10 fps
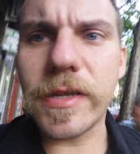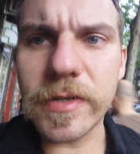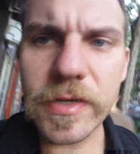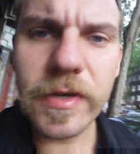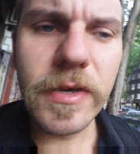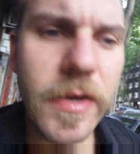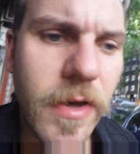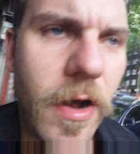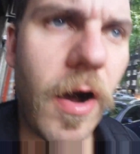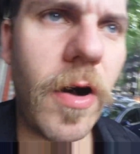and
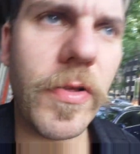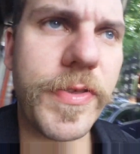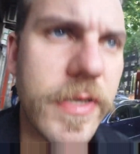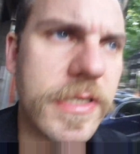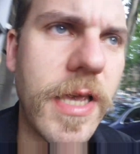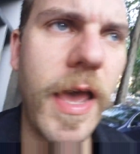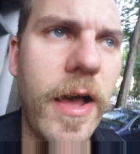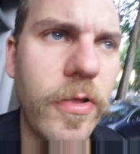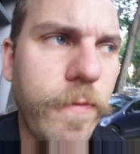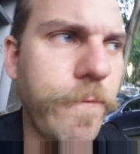all these
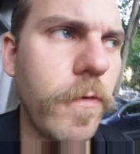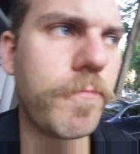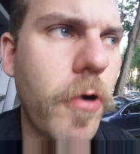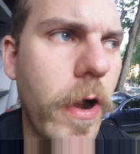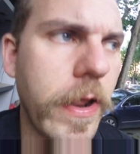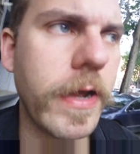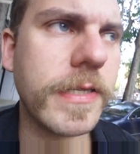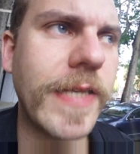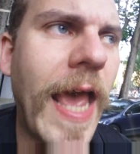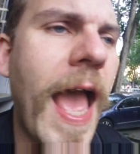health food
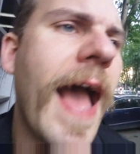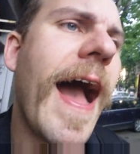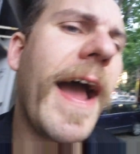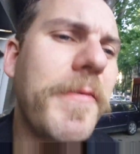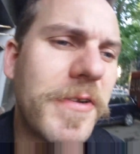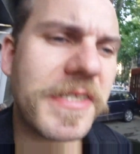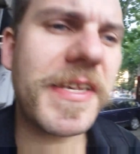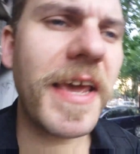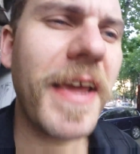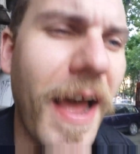products, I would say